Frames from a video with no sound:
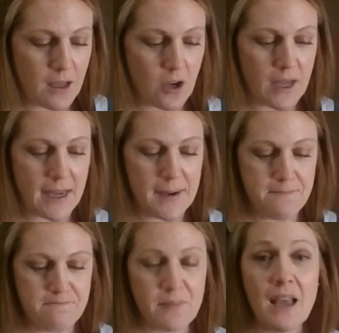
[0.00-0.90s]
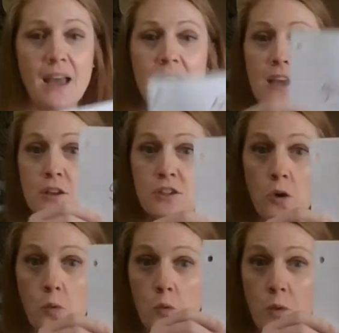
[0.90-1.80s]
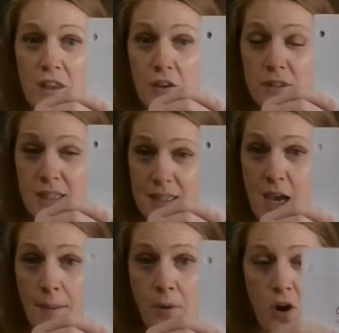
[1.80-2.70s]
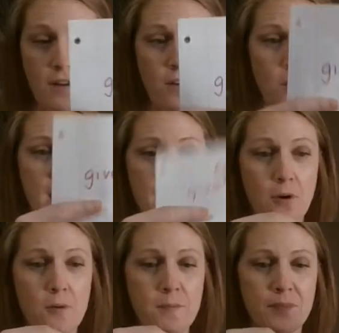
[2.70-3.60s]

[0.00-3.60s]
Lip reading: Okay? So we use the top part of our paper.